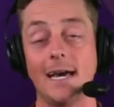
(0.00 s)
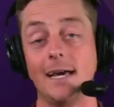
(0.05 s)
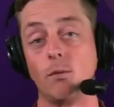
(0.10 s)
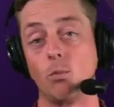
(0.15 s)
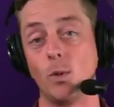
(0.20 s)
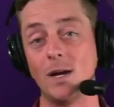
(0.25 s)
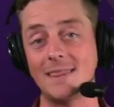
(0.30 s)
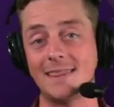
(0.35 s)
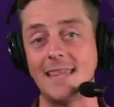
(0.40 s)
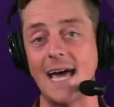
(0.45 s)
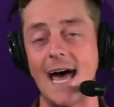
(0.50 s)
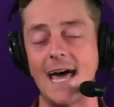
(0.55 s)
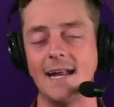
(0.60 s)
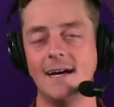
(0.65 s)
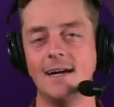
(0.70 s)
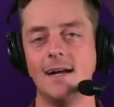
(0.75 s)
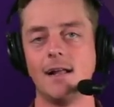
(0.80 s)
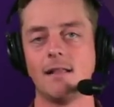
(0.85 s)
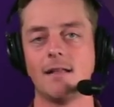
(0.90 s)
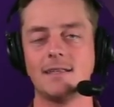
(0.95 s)
And with that,
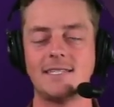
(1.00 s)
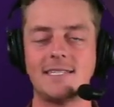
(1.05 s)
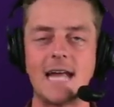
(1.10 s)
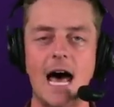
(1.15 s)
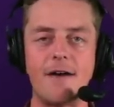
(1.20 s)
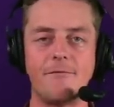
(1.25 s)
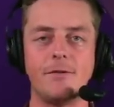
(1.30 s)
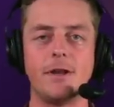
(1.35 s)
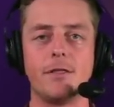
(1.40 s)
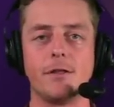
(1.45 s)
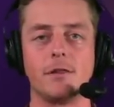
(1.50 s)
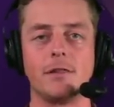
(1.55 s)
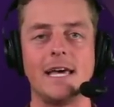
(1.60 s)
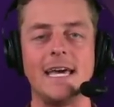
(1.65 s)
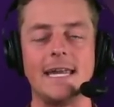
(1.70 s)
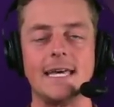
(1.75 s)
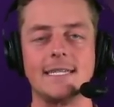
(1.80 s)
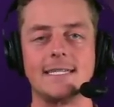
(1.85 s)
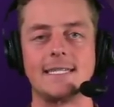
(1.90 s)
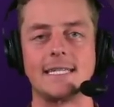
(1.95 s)
let's dive into the
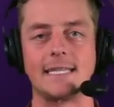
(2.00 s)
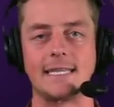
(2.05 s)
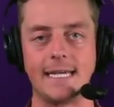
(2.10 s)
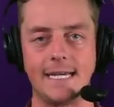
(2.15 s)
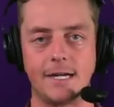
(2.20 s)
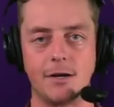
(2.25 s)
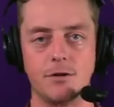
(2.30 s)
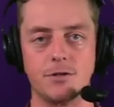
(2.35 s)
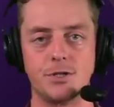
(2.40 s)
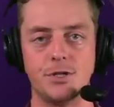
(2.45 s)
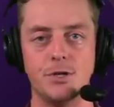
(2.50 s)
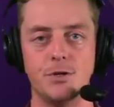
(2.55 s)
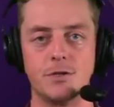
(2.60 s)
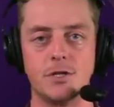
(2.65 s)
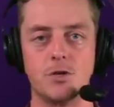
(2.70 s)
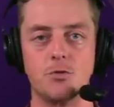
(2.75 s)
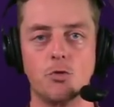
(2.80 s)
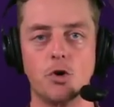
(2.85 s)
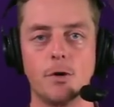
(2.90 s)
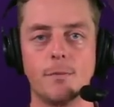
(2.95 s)
latest Lakers news
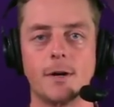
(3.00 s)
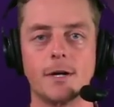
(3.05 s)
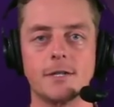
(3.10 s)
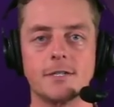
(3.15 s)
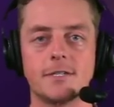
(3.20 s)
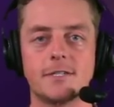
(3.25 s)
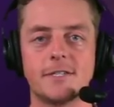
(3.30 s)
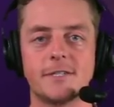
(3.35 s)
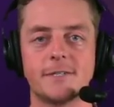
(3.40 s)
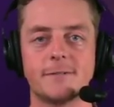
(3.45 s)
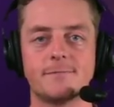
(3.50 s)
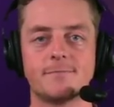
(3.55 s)
and rumors.